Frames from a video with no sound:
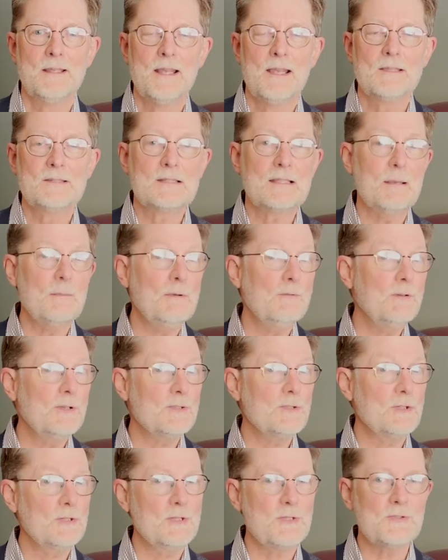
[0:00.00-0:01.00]
Some of
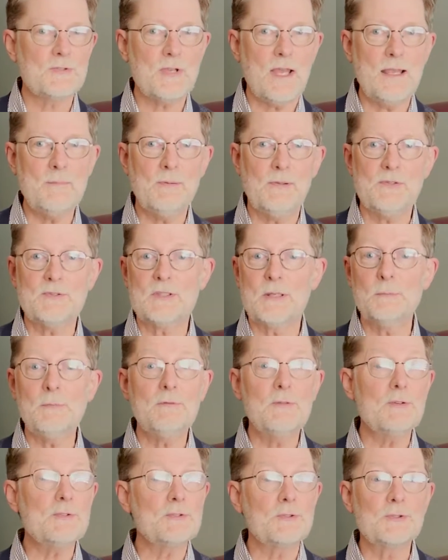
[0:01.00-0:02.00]
us are disciples. Some
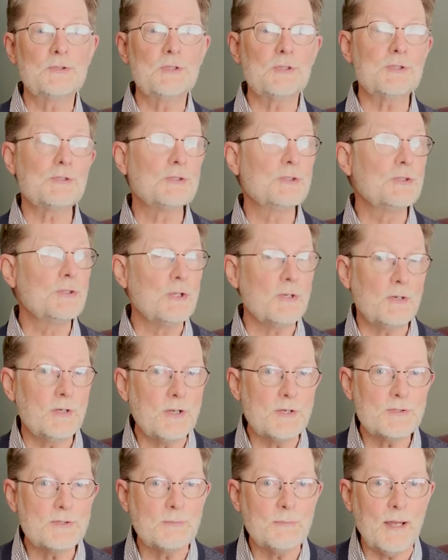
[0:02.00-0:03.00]
of us are just
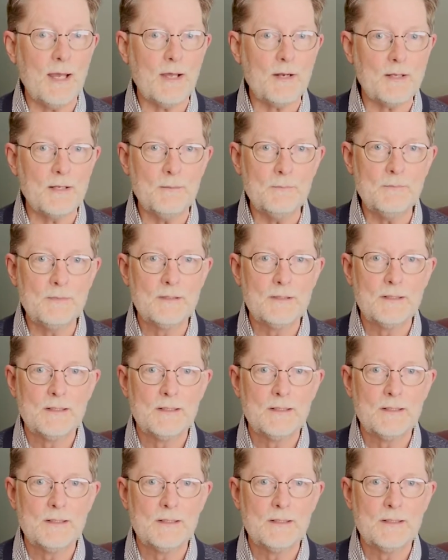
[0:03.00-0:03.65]
curious about him.